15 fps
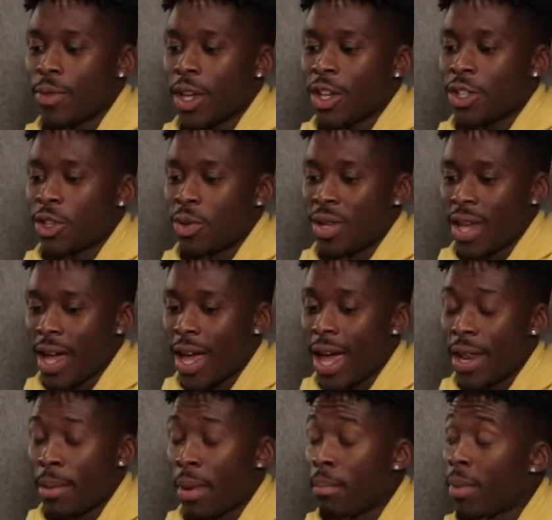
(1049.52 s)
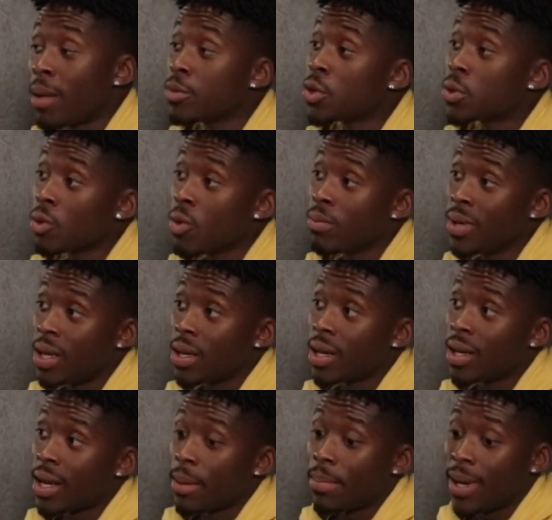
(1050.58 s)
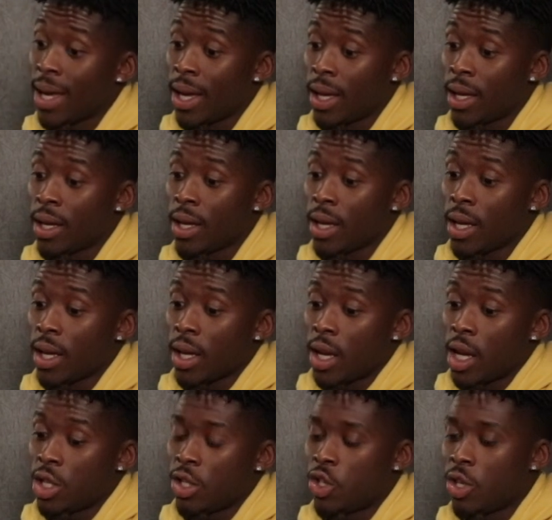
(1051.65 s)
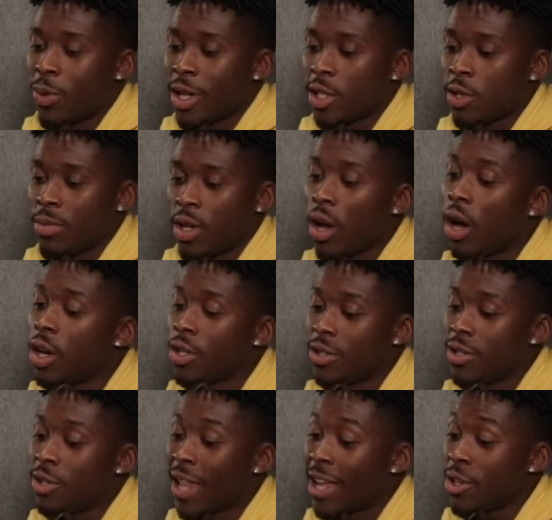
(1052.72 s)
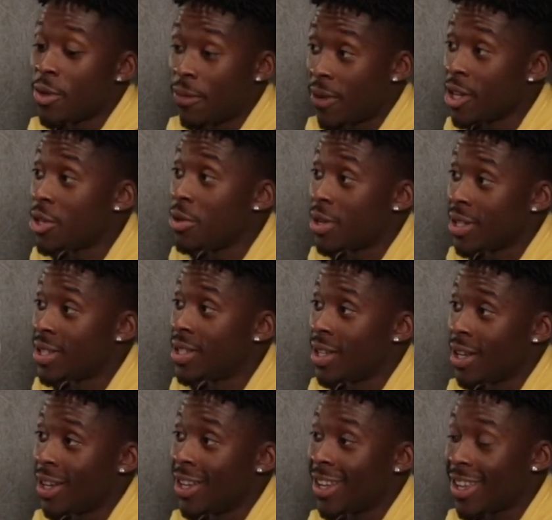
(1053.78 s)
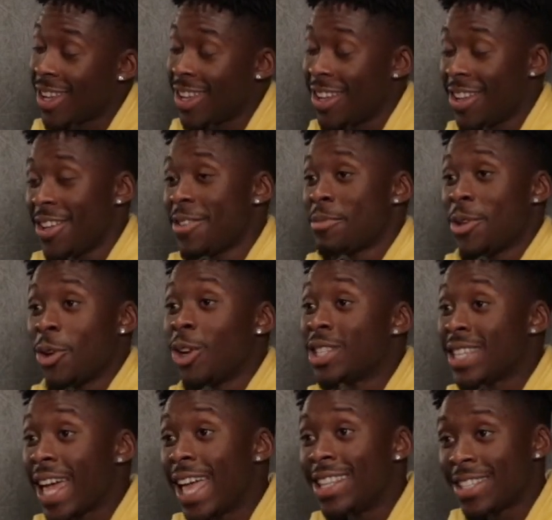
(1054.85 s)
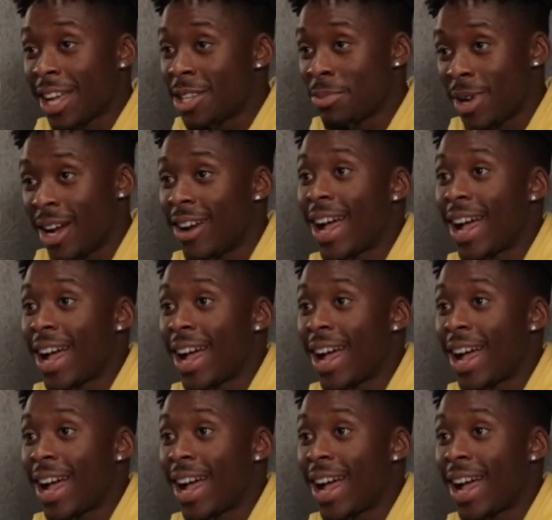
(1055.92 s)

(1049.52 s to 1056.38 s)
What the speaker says: So yeah, and then my mum saw me in that play, and she went to me, oh, you think you can sing, but you're 10 times better at